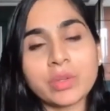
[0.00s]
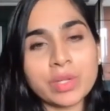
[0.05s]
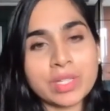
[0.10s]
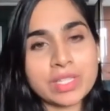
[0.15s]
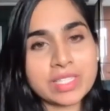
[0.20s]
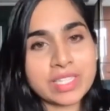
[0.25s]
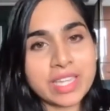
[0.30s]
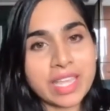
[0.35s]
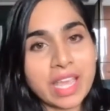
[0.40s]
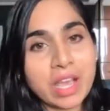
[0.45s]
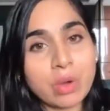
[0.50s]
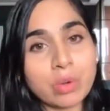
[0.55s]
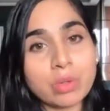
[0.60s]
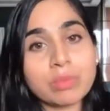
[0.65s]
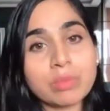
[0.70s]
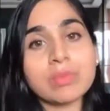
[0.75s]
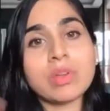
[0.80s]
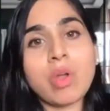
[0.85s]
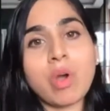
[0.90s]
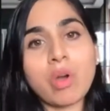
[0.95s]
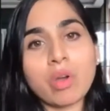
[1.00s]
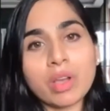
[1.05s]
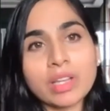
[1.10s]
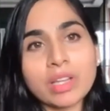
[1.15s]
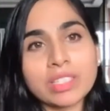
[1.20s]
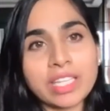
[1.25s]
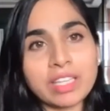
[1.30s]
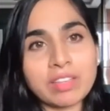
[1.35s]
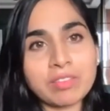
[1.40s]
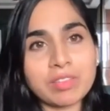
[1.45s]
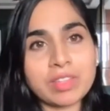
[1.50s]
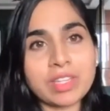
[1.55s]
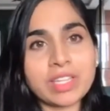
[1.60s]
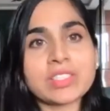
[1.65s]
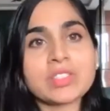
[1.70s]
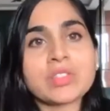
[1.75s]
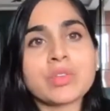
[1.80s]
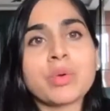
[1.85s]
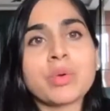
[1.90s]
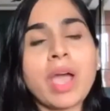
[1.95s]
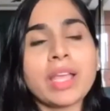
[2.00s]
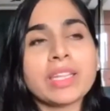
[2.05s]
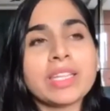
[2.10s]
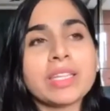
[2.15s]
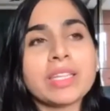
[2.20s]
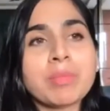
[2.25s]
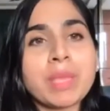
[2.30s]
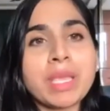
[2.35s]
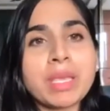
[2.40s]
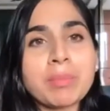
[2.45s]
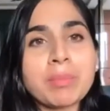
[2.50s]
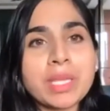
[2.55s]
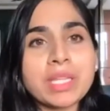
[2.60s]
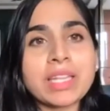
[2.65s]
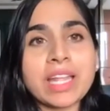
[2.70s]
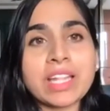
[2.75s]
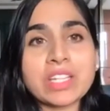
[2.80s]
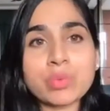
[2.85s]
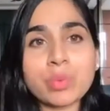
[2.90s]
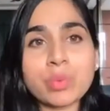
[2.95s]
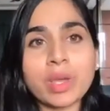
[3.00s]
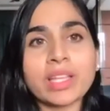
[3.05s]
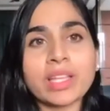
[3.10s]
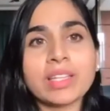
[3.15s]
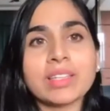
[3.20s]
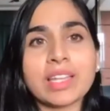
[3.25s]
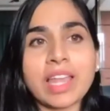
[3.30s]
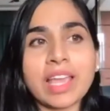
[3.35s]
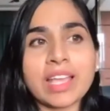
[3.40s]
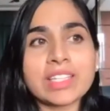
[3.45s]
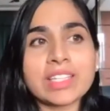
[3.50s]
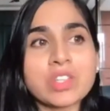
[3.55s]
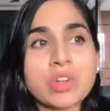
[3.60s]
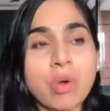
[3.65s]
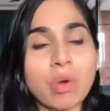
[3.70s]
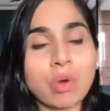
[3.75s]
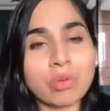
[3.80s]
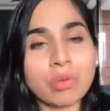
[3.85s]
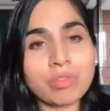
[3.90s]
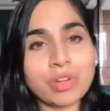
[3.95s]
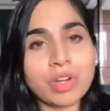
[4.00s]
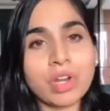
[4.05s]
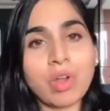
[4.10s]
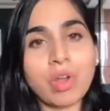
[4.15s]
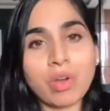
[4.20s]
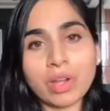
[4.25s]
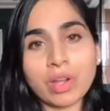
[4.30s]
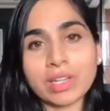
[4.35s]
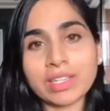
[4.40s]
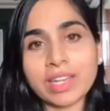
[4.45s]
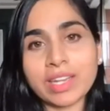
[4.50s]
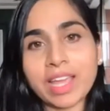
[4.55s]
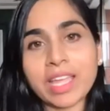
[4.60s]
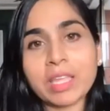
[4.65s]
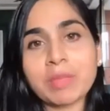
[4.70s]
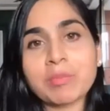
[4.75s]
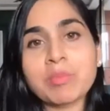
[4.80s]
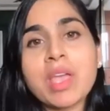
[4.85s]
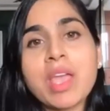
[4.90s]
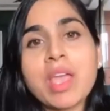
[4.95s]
You can stay out longer in the evening. So I think maybe that's why the lights are on for a longer time.